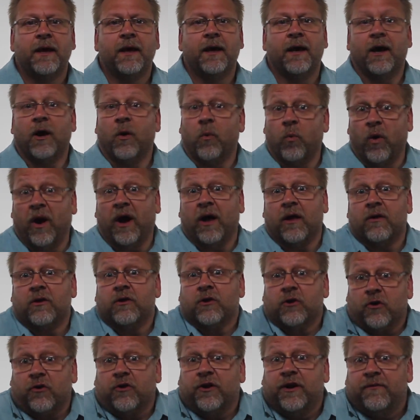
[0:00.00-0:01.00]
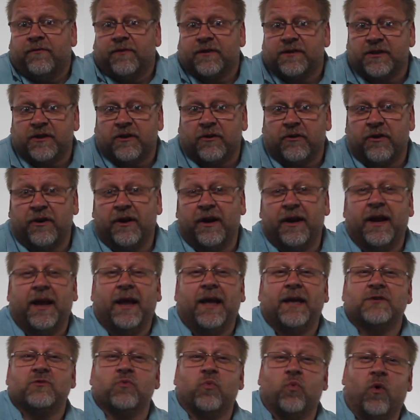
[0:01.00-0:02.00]
while learning facilitator
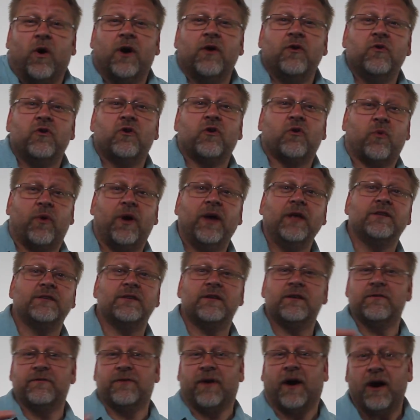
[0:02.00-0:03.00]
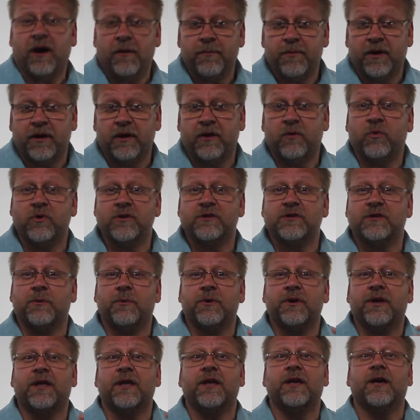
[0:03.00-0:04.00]
is one who creates an environment in which
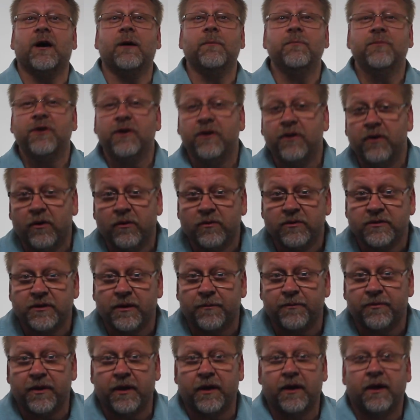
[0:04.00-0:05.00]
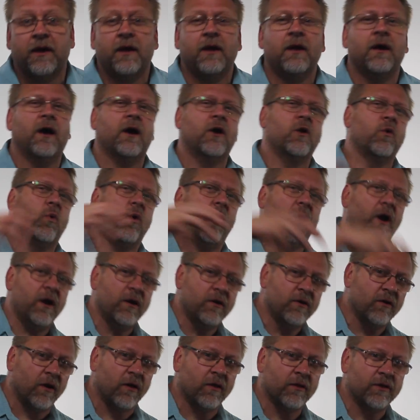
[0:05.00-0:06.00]
someone can come to know something, acquire
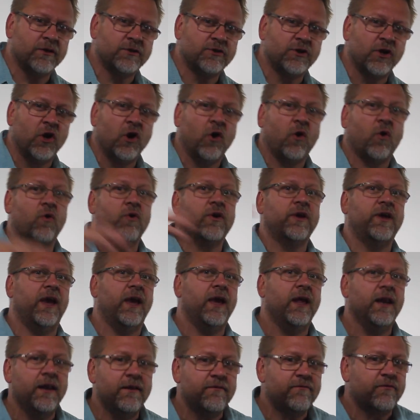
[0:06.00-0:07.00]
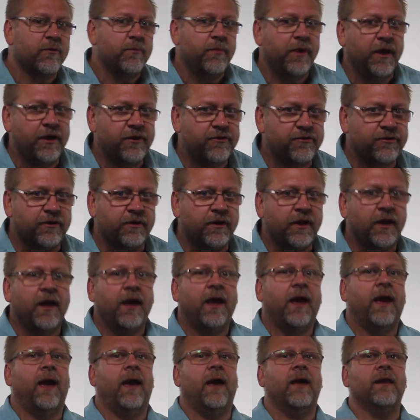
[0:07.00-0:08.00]
knowledge, or gain information
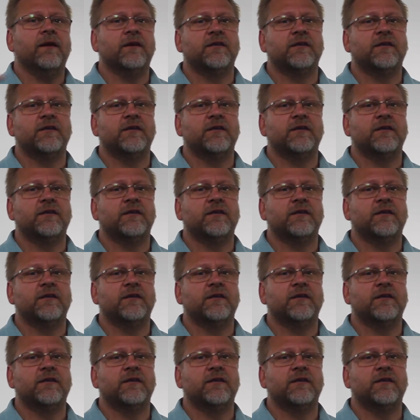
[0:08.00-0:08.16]
and